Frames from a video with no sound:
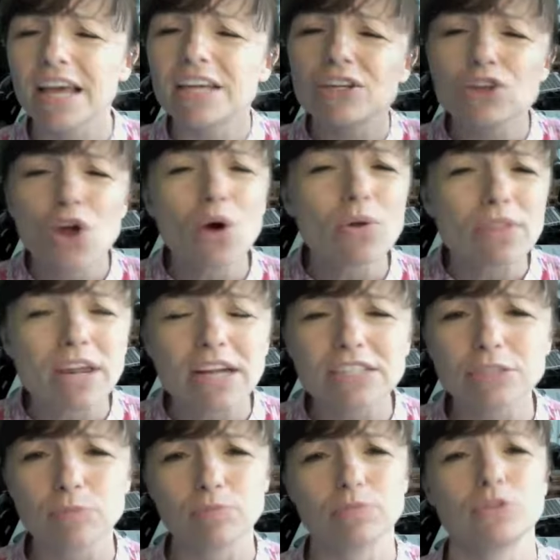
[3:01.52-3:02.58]
know that I
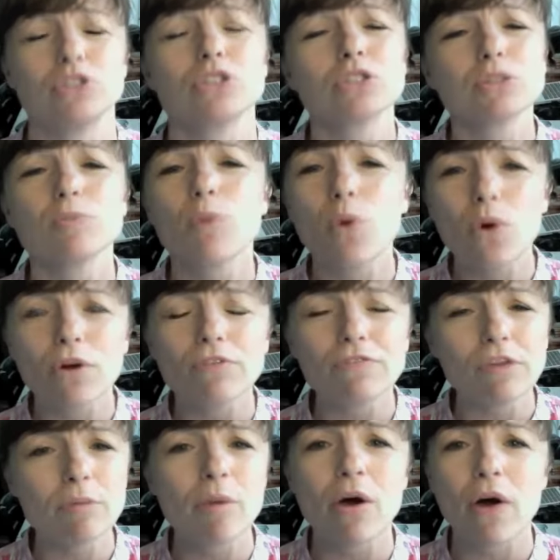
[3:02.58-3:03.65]
should support
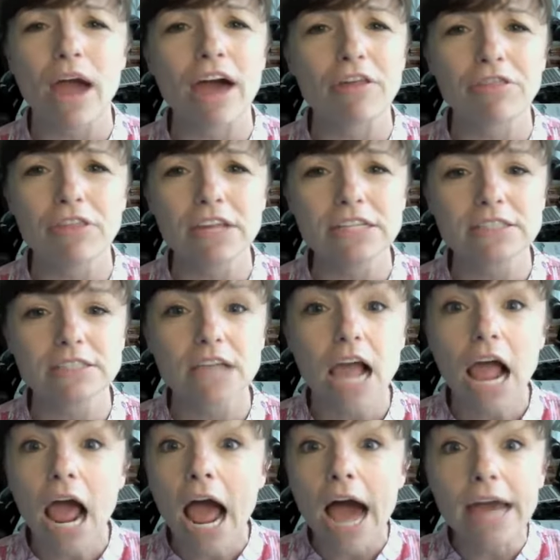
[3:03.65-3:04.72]
female athletes.
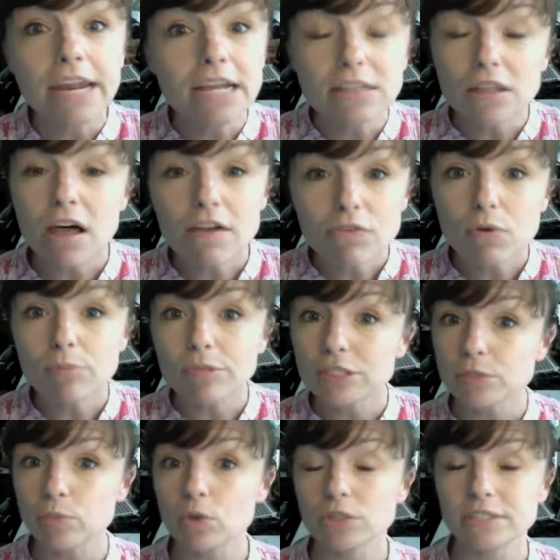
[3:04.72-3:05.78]
And I love women's
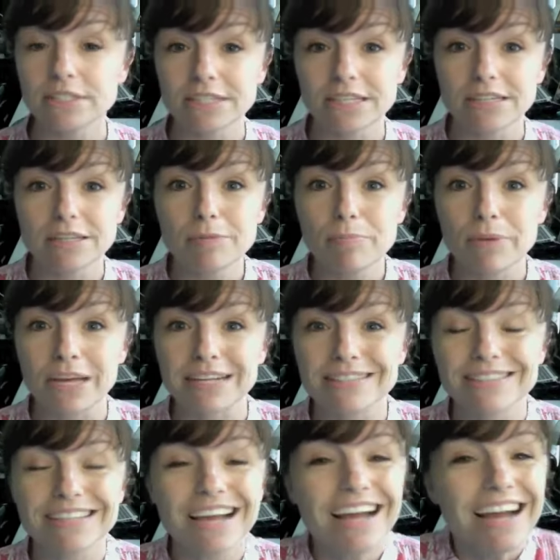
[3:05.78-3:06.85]
sports in the
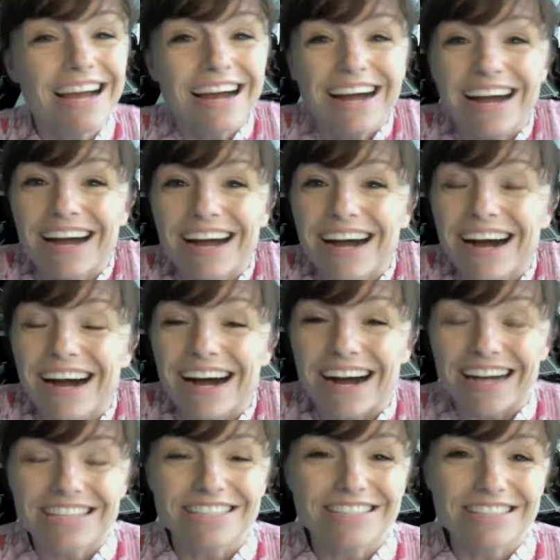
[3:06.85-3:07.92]
Olympics. I
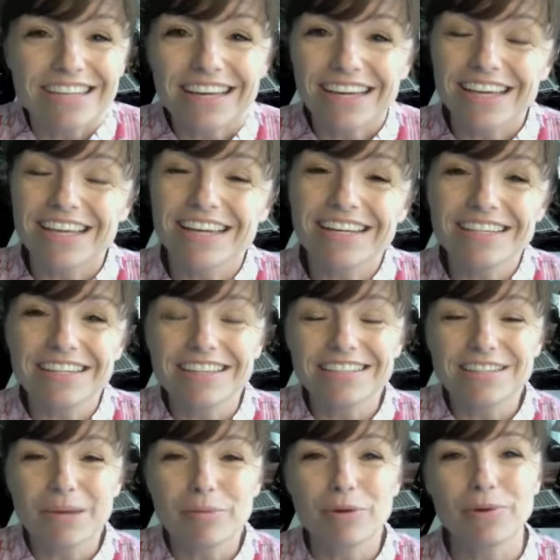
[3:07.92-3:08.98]
just can't get into the
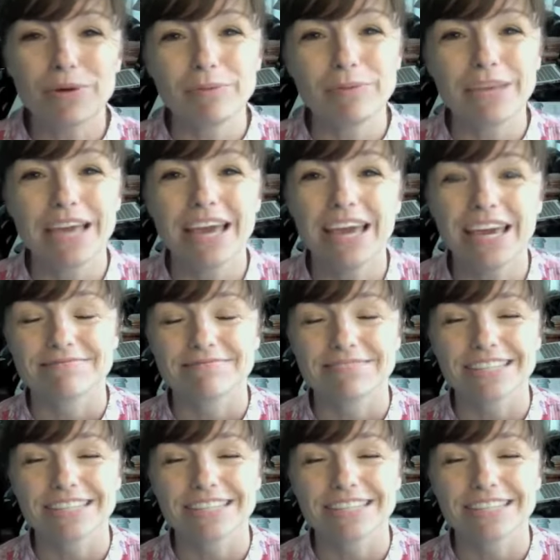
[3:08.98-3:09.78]
WNBA.